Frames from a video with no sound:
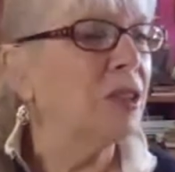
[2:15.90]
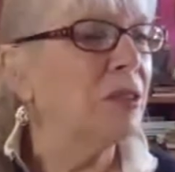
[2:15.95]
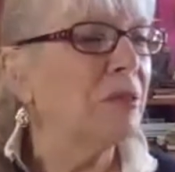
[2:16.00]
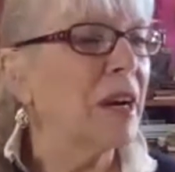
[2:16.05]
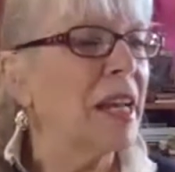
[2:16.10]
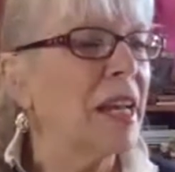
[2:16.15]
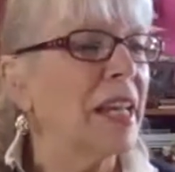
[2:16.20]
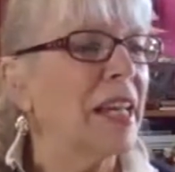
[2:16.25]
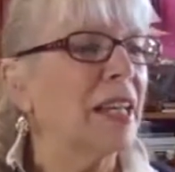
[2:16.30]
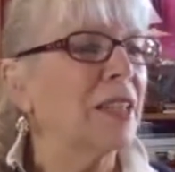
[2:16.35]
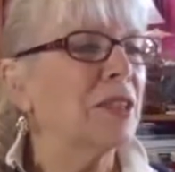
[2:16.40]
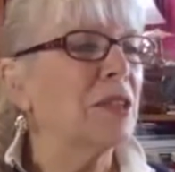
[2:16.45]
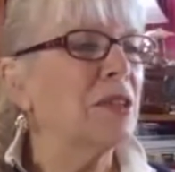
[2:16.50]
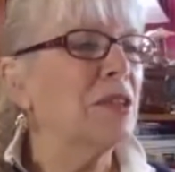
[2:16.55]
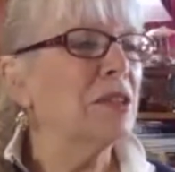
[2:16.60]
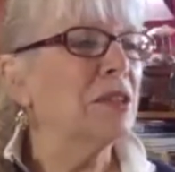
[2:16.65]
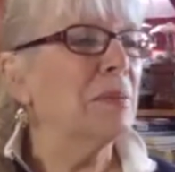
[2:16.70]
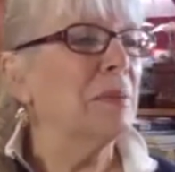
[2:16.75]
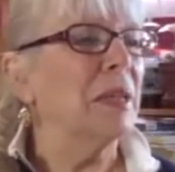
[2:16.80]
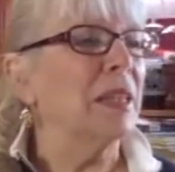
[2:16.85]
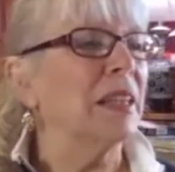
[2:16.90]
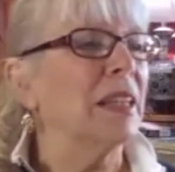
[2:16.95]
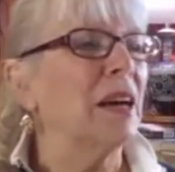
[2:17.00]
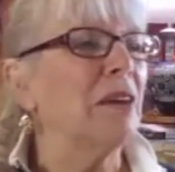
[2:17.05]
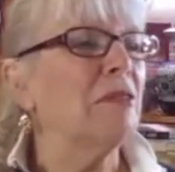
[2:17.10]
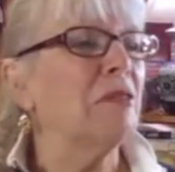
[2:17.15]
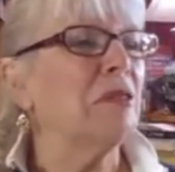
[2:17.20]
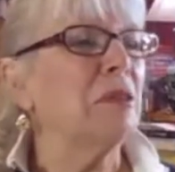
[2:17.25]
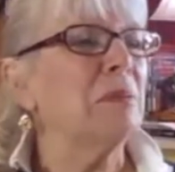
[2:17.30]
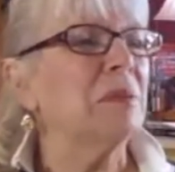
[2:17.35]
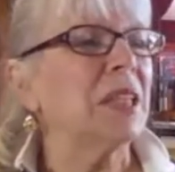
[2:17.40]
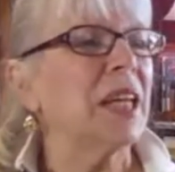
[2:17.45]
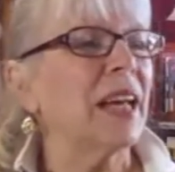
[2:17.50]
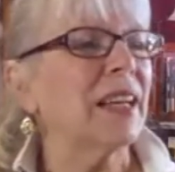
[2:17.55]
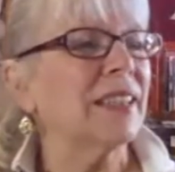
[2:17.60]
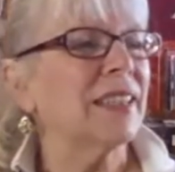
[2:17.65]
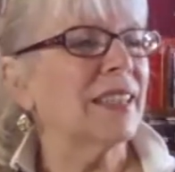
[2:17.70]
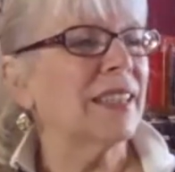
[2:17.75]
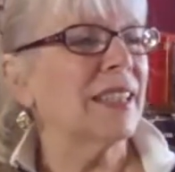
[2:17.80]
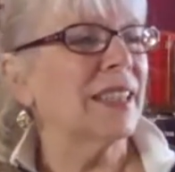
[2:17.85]
and Reiki, love from
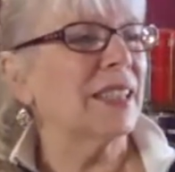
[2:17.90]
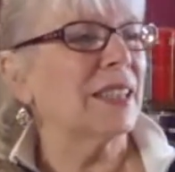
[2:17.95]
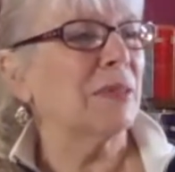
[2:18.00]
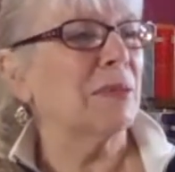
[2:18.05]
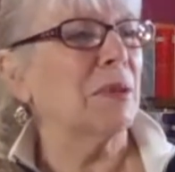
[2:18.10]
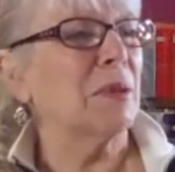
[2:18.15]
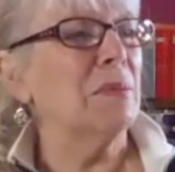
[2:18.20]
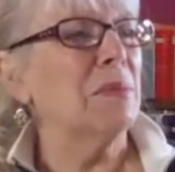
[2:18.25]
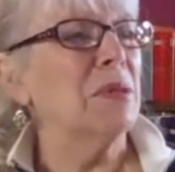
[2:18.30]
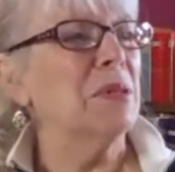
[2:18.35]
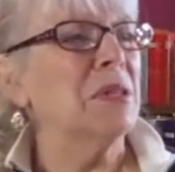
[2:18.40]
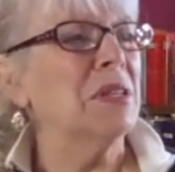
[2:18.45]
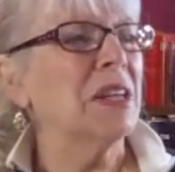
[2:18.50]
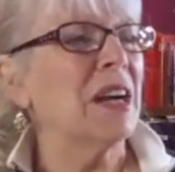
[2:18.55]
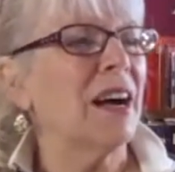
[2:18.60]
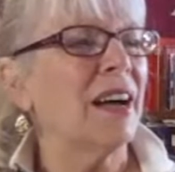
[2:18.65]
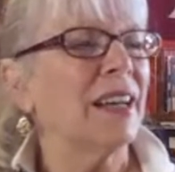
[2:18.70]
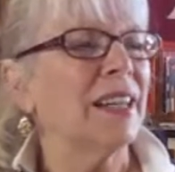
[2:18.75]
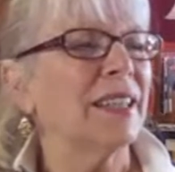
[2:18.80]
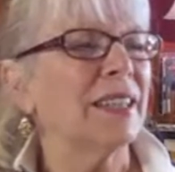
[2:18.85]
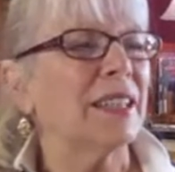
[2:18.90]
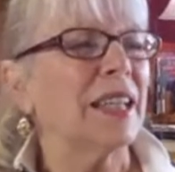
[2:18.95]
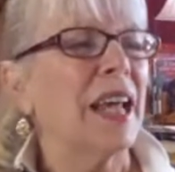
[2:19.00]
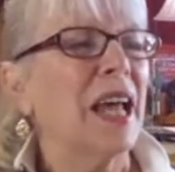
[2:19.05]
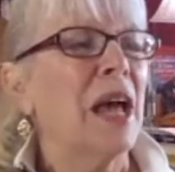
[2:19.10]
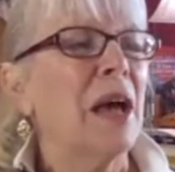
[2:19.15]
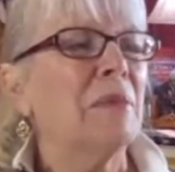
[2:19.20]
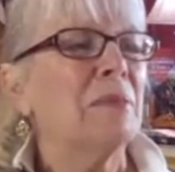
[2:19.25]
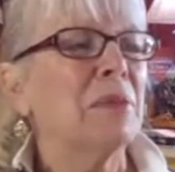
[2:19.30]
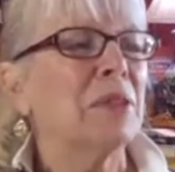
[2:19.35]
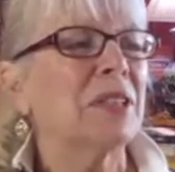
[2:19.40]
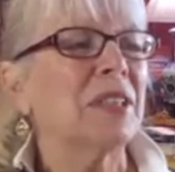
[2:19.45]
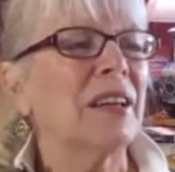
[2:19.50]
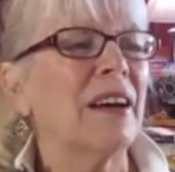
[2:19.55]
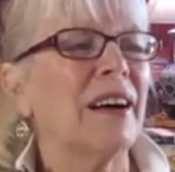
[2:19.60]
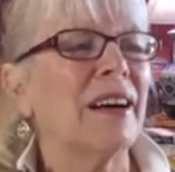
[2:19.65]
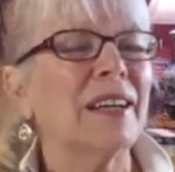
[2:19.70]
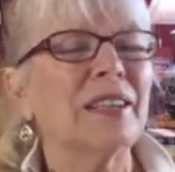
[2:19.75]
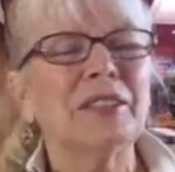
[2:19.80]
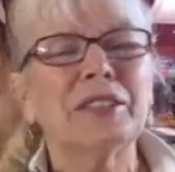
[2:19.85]
Texas. Well, Moon Goddess
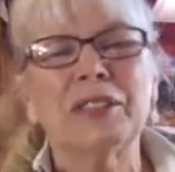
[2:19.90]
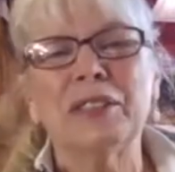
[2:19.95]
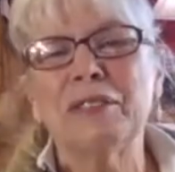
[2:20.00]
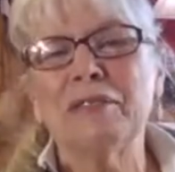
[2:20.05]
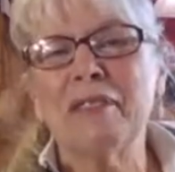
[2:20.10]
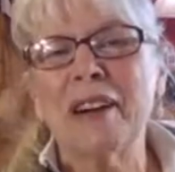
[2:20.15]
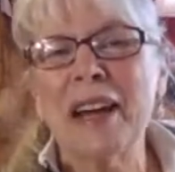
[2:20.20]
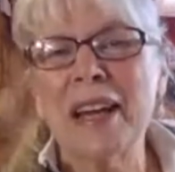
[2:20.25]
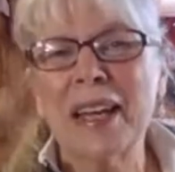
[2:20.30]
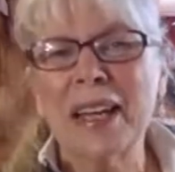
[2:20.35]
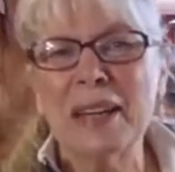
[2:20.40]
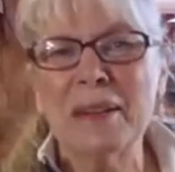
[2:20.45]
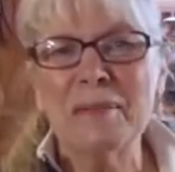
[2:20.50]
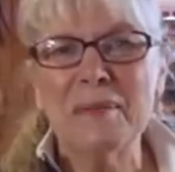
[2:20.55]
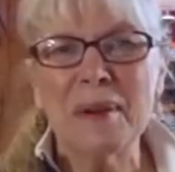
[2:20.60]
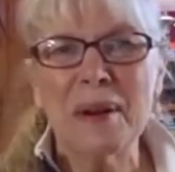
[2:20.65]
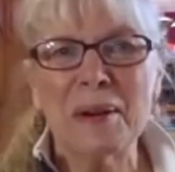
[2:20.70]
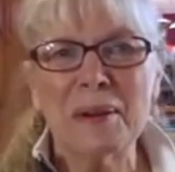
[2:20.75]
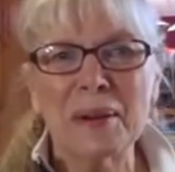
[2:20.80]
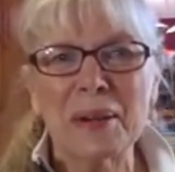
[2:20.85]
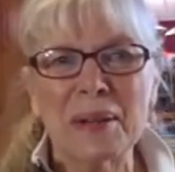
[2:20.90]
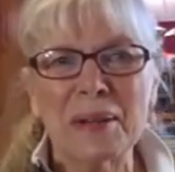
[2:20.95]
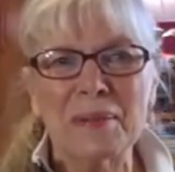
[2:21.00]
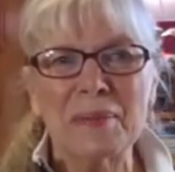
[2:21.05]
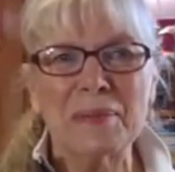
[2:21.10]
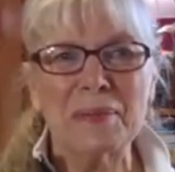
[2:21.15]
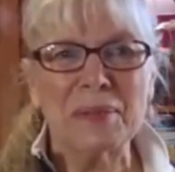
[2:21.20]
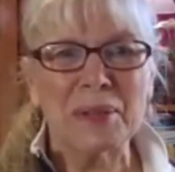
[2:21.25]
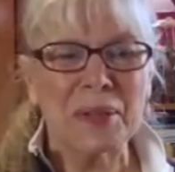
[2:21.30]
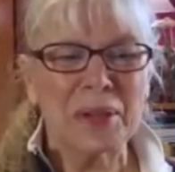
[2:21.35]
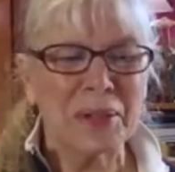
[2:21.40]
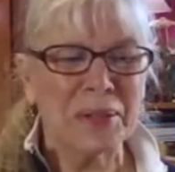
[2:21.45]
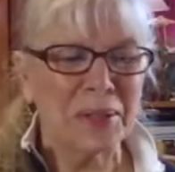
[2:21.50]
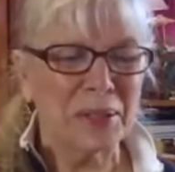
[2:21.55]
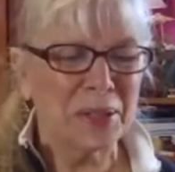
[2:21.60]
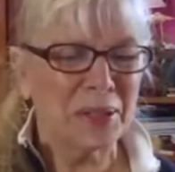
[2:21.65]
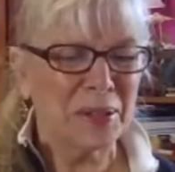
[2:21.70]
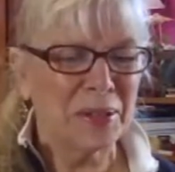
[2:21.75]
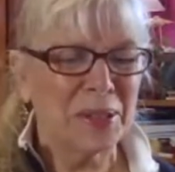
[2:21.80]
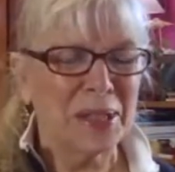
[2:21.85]
Massage and Reiki, welcome. We're
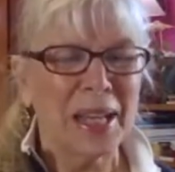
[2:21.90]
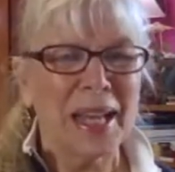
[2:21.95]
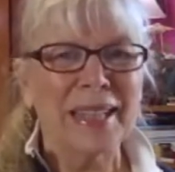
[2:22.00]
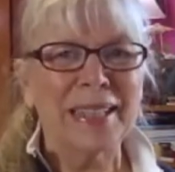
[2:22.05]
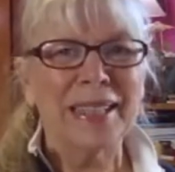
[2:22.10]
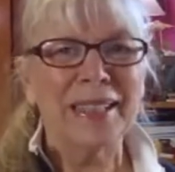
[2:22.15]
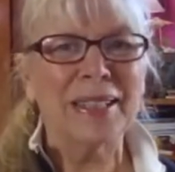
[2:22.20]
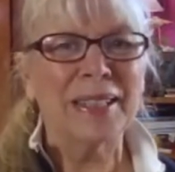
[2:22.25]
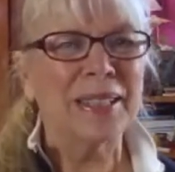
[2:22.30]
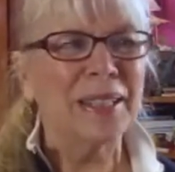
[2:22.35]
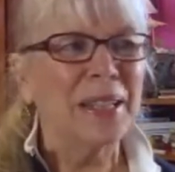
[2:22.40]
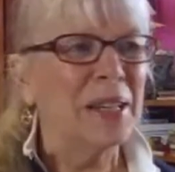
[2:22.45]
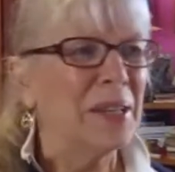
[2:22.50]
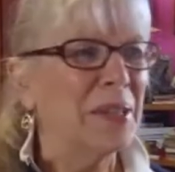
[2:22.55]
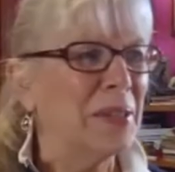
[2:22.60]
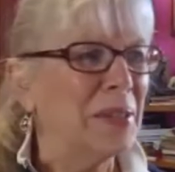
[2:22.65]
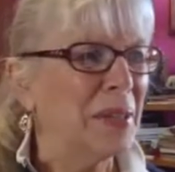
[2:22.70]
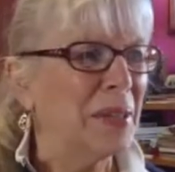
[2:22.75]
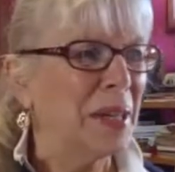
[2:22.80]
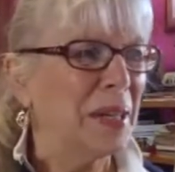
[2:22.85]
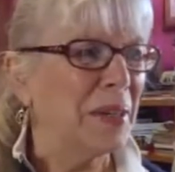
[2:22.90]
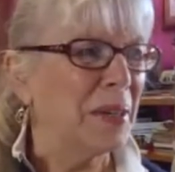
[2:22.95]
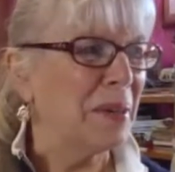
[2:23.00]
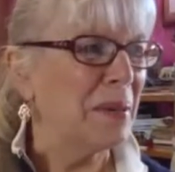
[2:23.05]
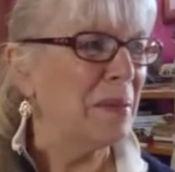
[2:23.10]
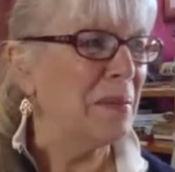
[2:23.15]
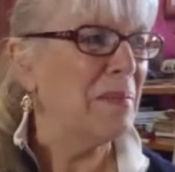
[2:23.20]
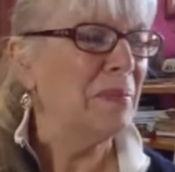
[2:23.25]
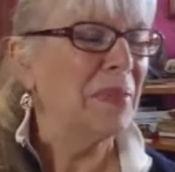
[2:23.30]
so glad to see you here.